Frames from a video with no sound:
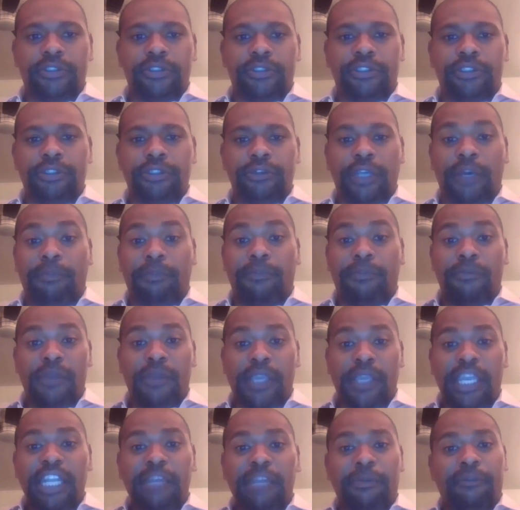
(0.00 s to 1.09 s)
to
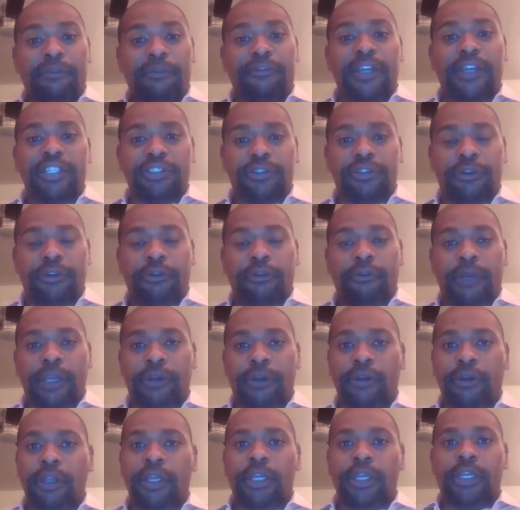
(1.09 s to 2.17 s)
any professional career.